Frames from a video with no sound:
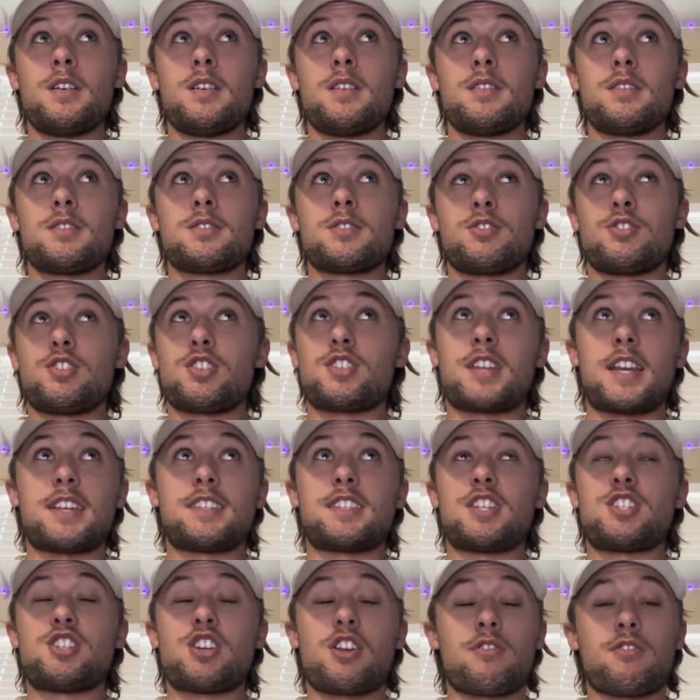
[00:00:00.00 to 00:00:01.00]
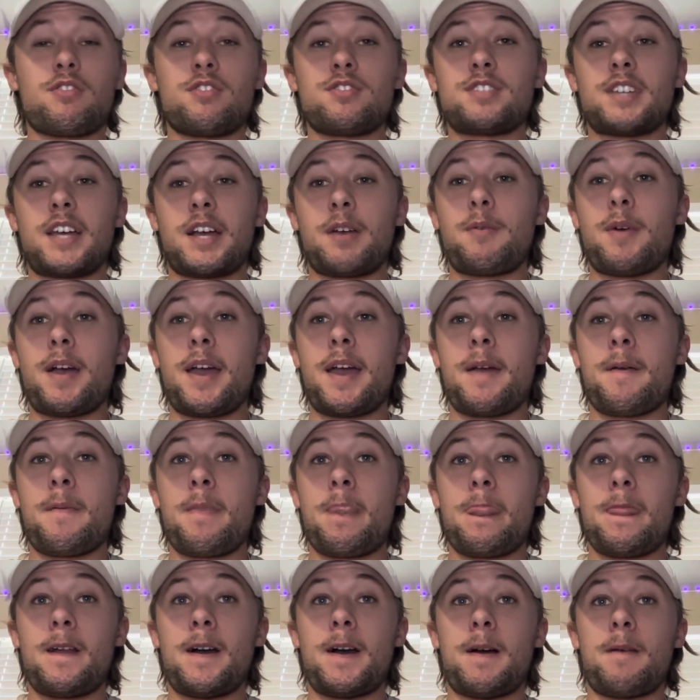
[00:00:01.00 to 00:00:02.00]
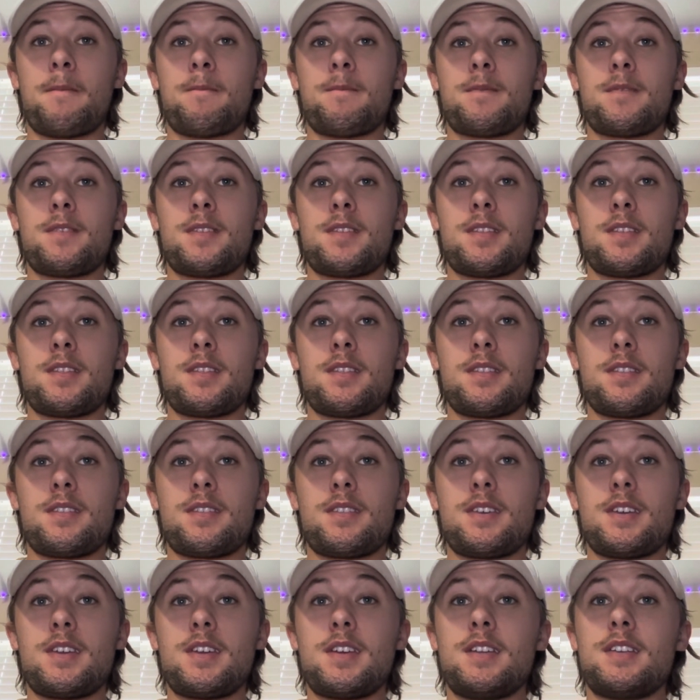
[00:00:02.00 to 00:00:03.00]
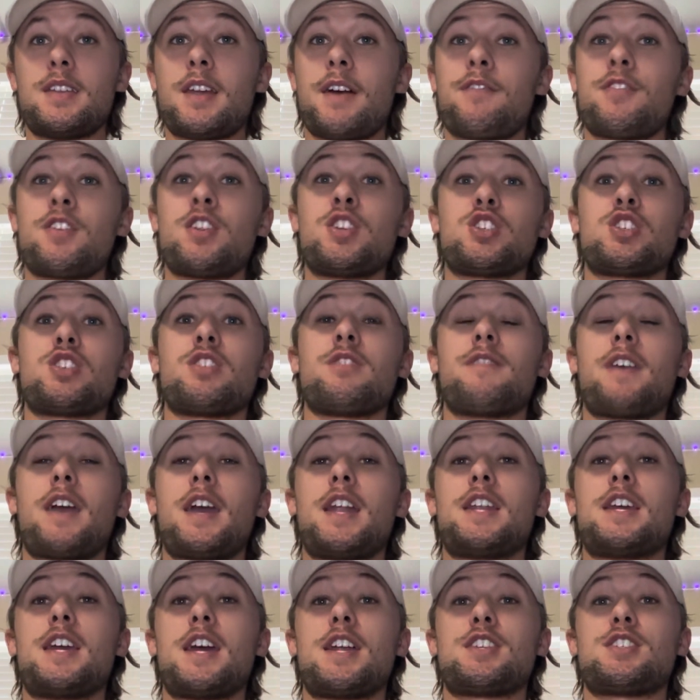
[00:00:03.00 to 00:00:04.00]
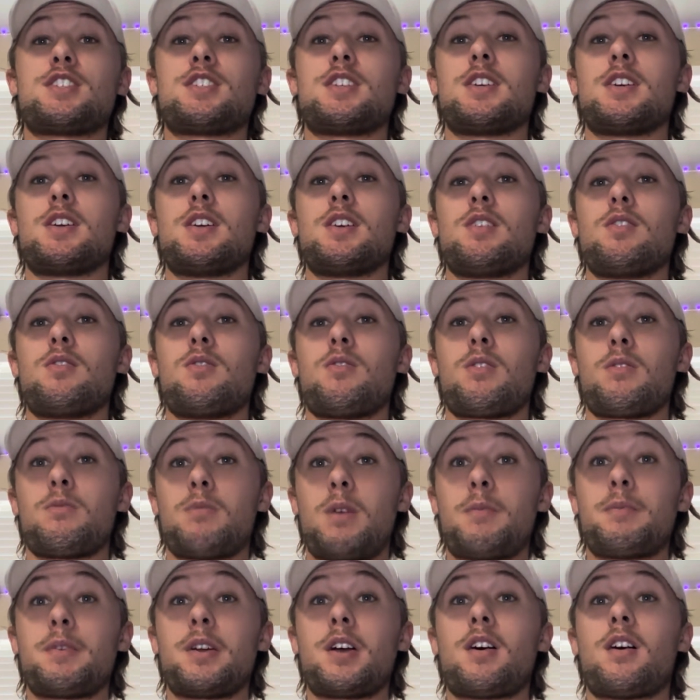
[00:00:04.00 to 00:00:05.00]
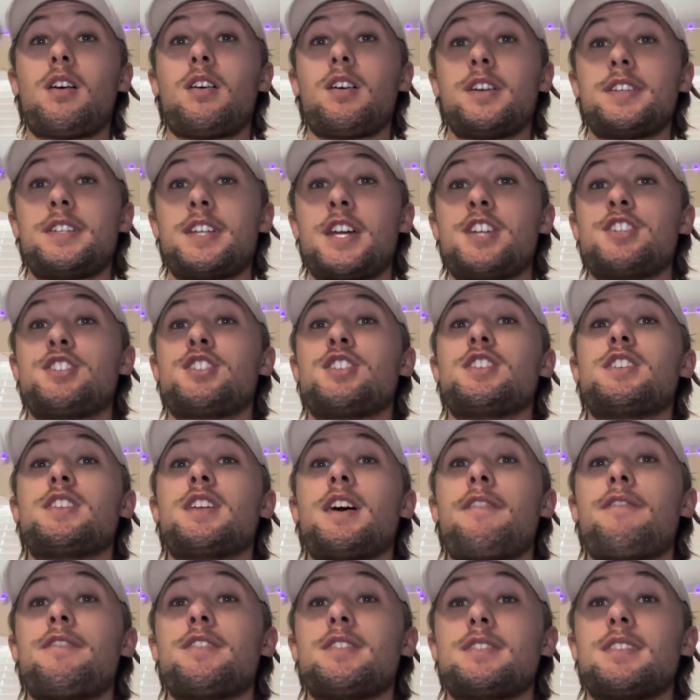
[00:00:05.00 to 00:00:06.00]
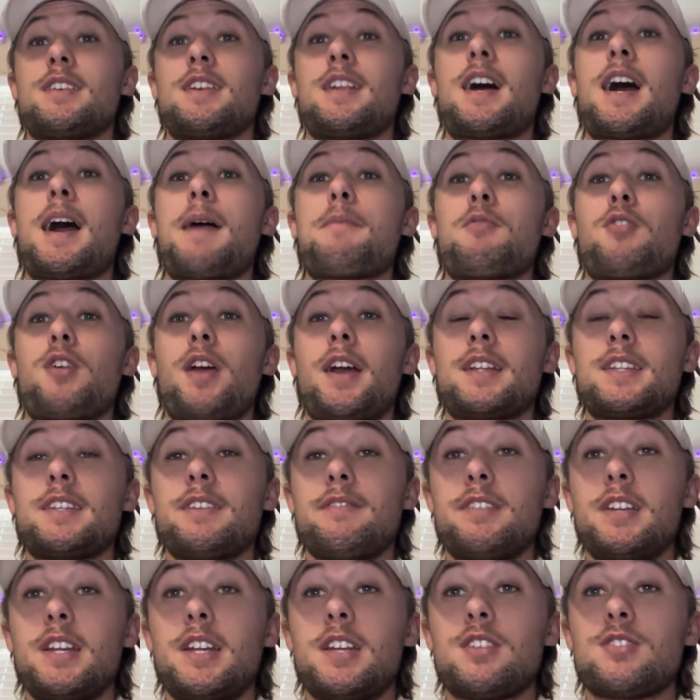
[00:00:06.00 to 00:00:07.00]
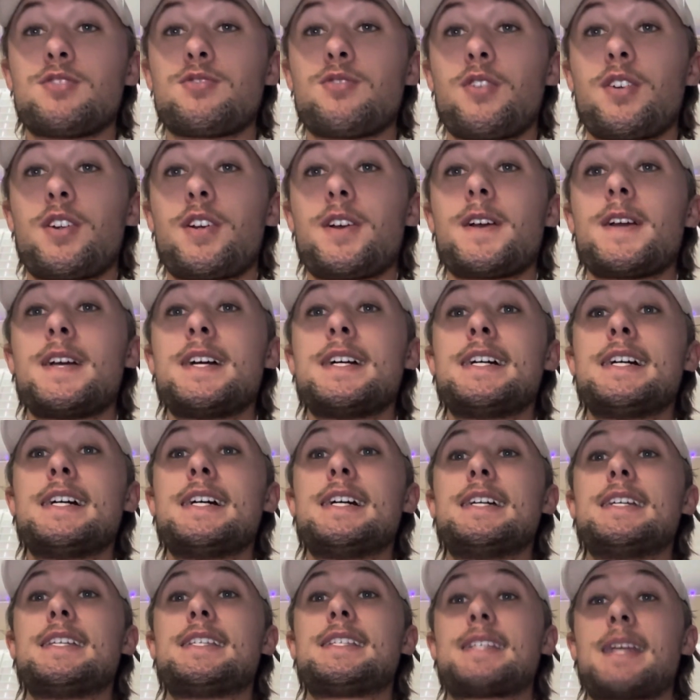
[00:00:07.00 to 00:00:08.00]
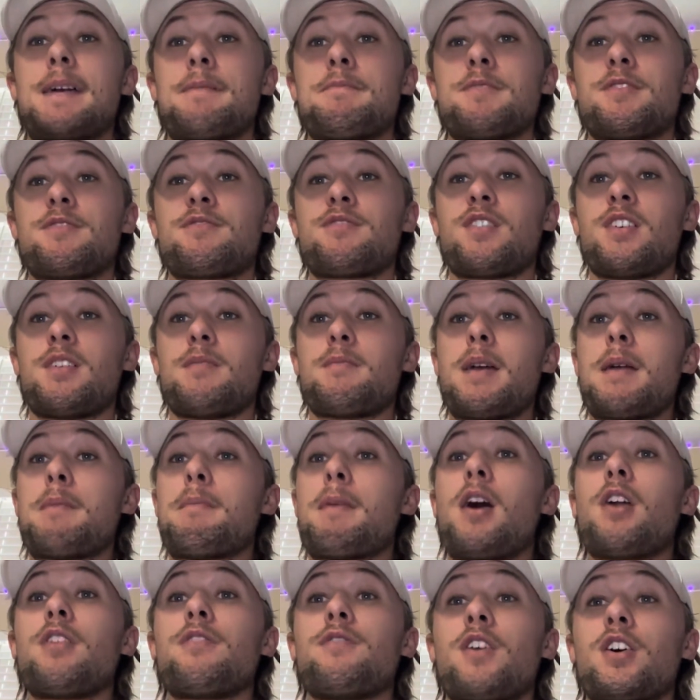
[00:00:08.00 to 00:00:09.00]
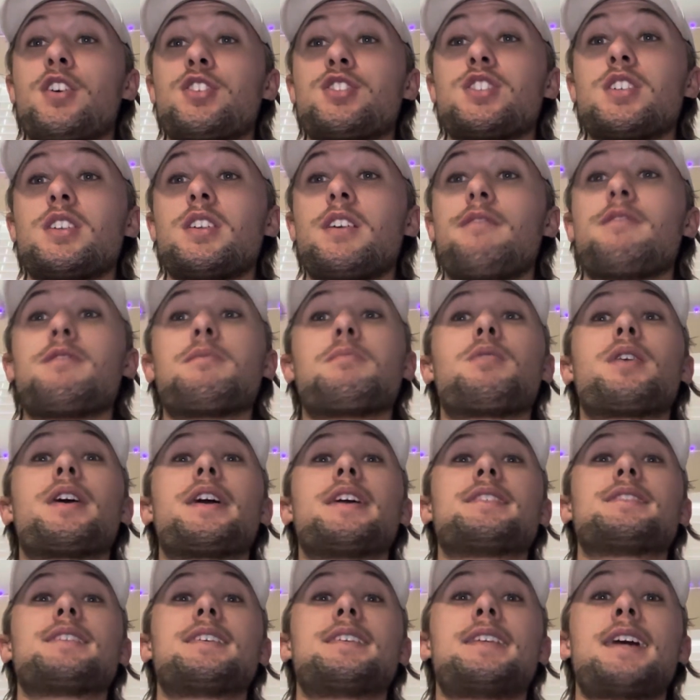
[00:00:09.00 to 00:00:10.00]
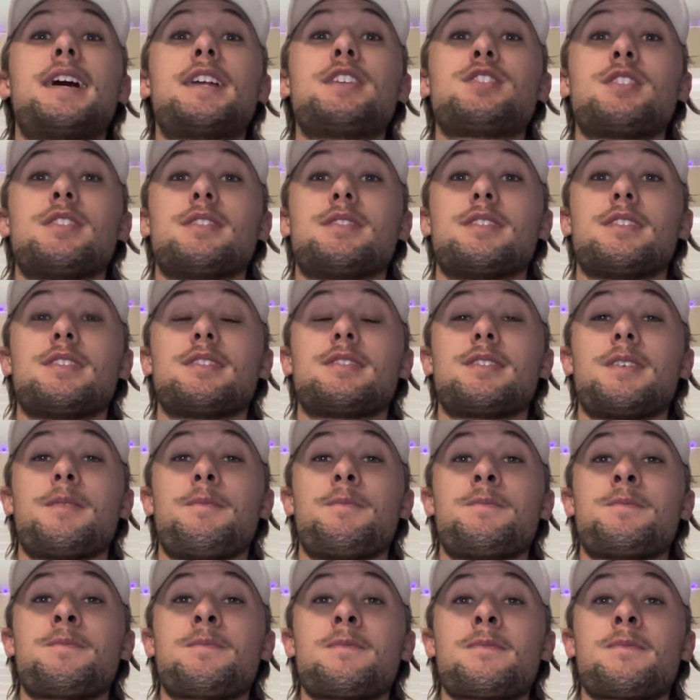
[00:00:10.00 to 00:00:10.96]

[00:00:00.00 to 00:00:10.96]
So just as a general segue, the definition of ADHD, or what we call attention deficit hyperactivity disorder, stems from a malfunction of the brain's attention system,